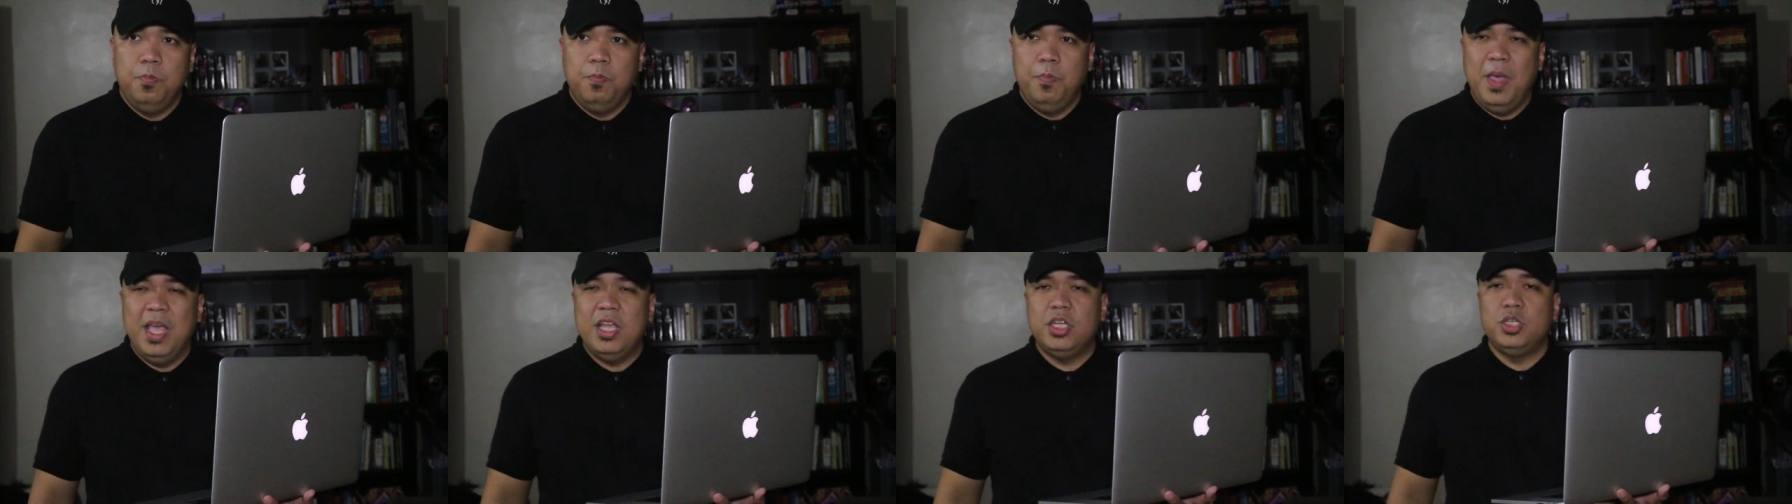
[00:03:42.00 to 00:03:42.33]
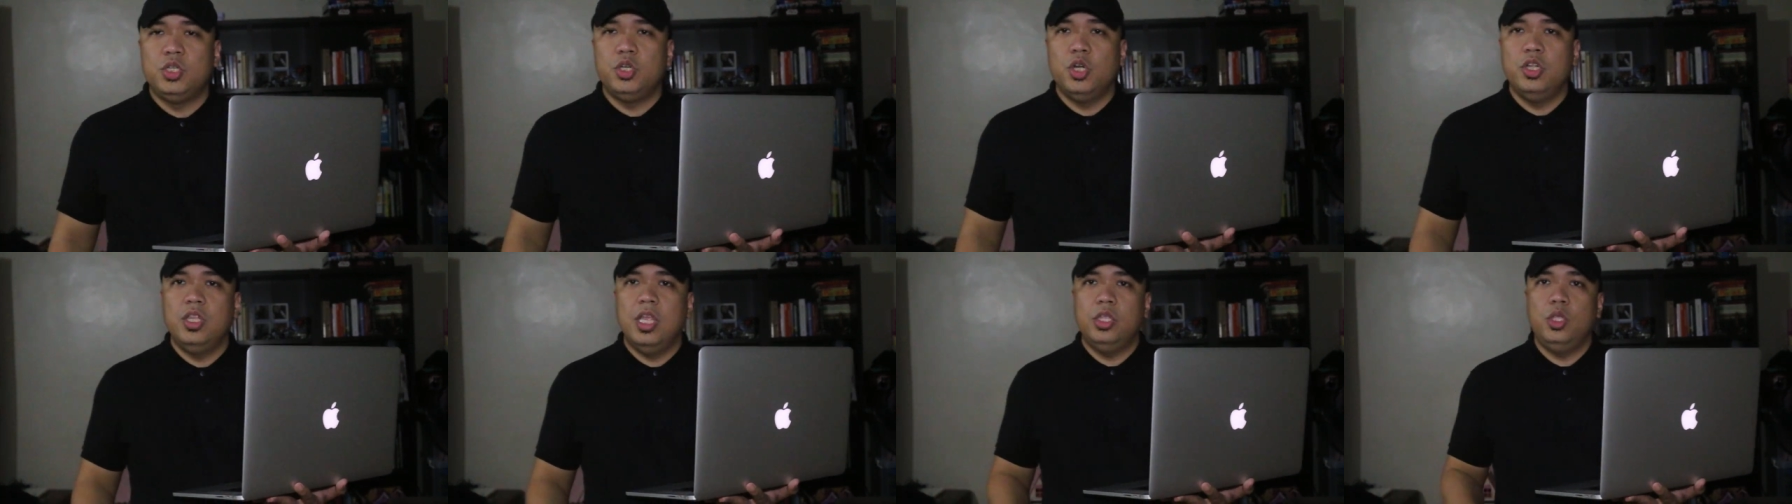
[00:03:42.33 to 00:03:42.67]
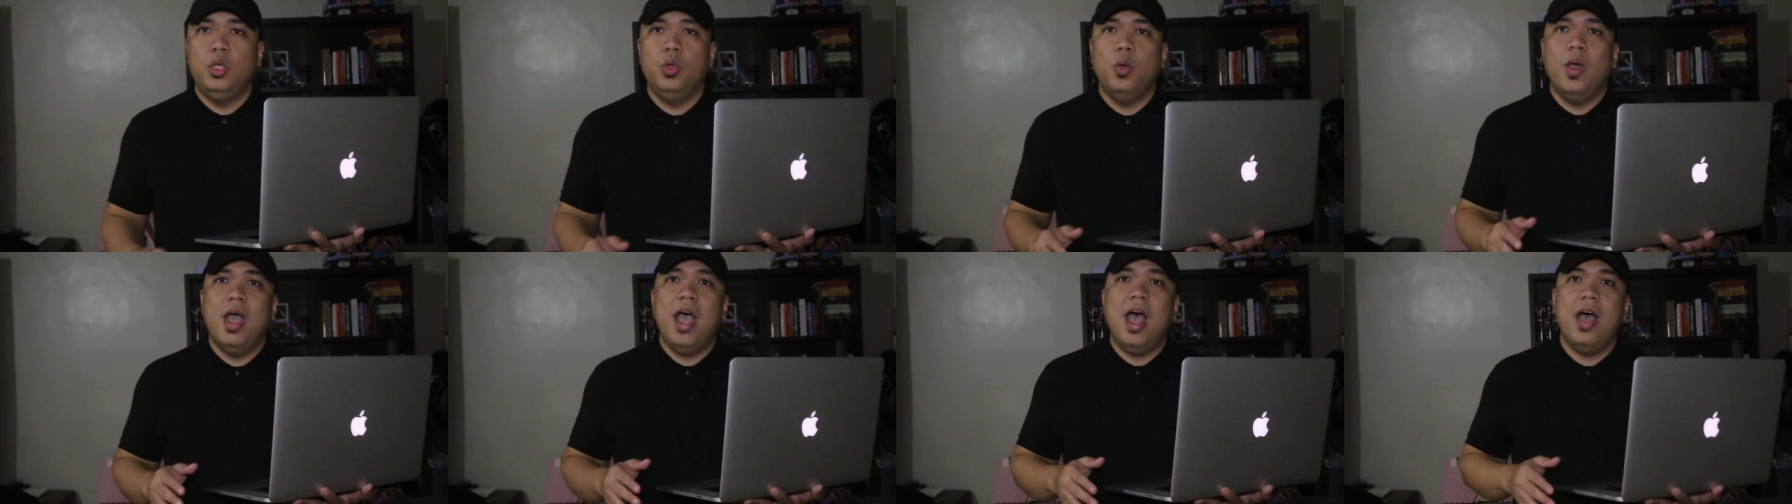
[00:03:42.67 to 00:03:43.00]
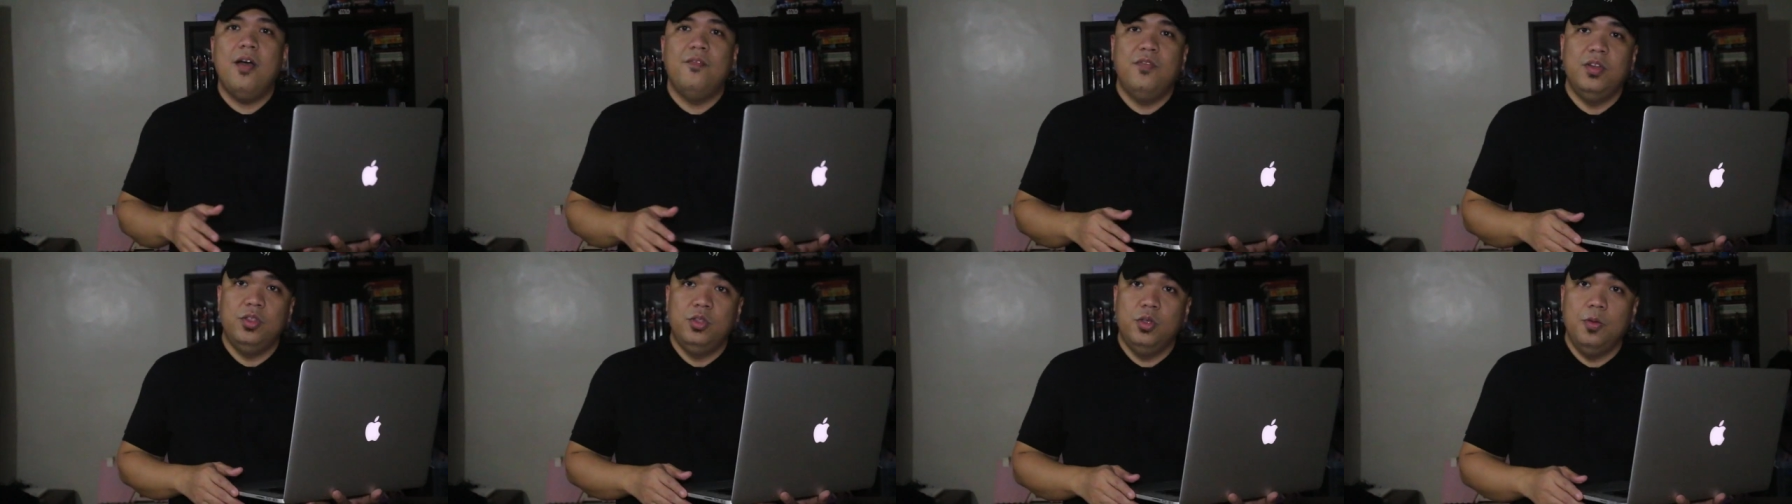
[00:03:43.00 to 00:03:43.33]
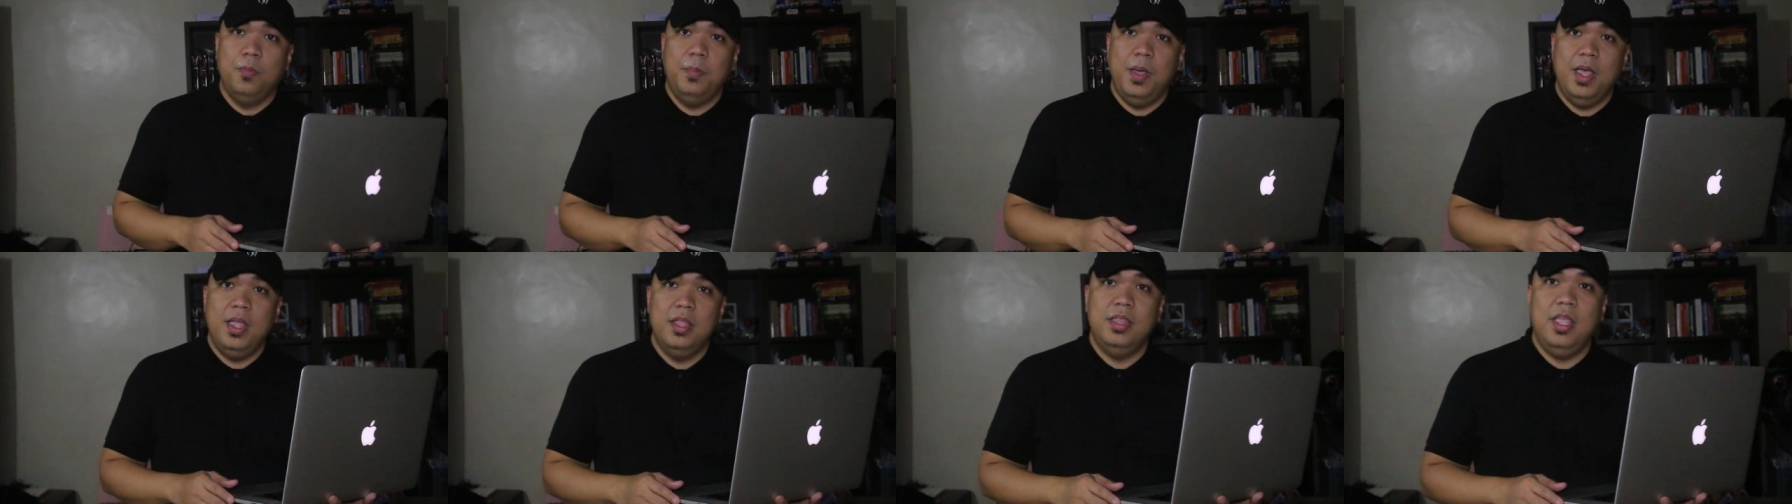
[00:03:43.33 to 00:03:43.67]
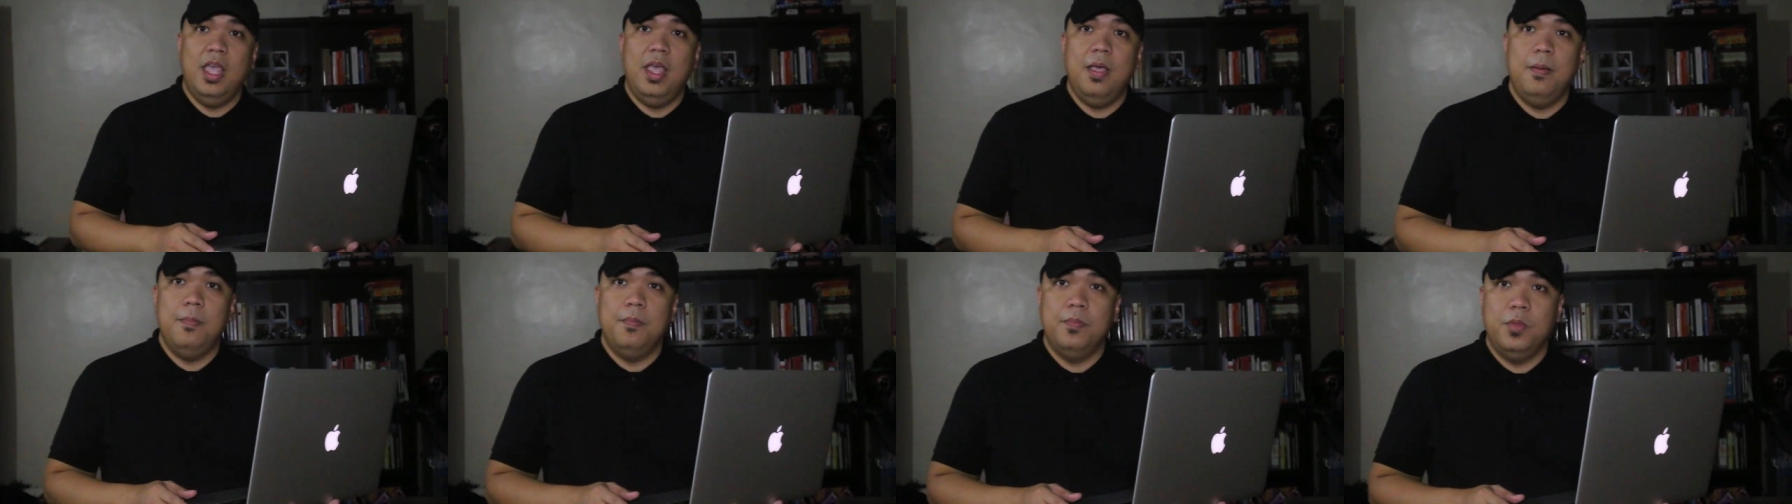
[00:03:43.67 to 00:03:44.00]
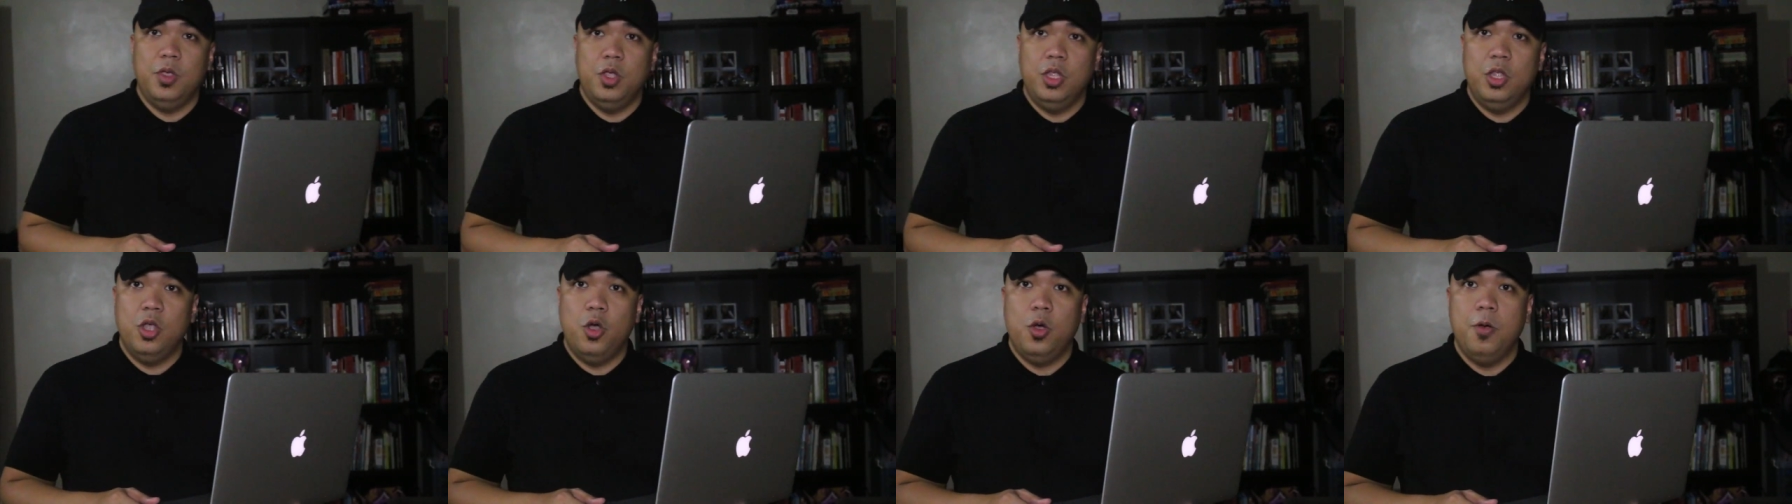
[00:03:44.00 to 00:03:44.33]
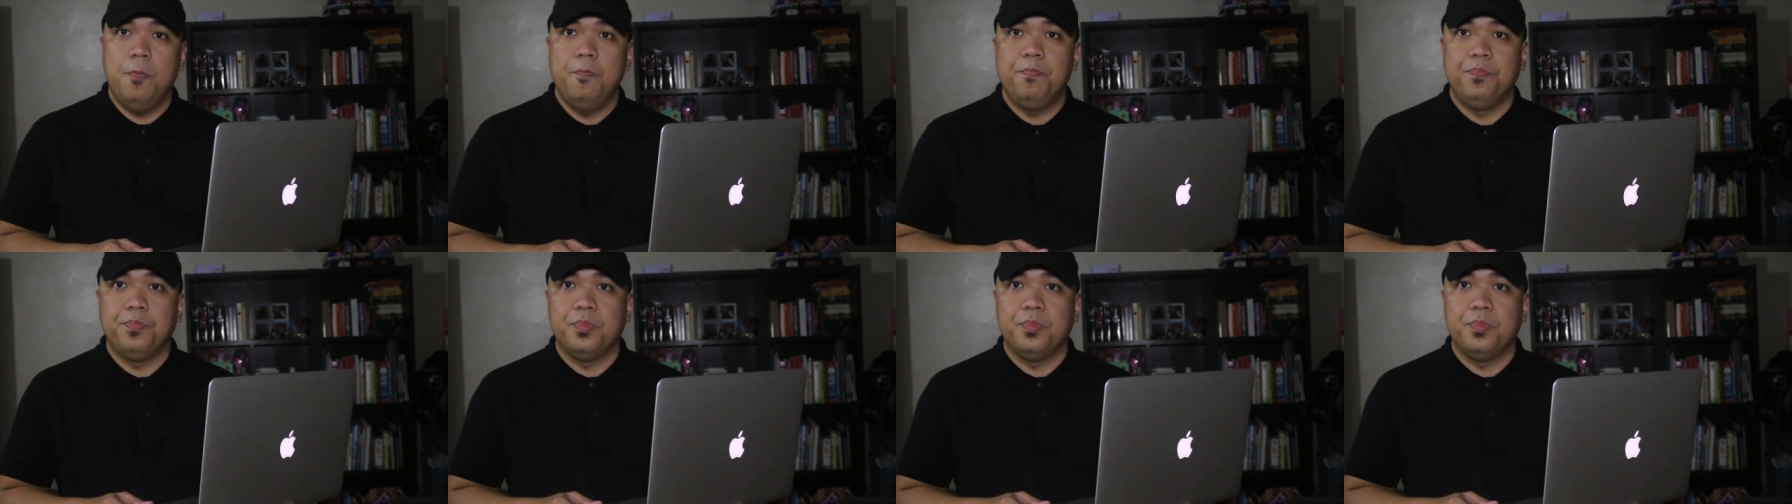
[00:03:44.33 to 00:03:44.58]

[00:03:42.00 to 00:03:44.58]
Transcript: make sure that you have a domain name.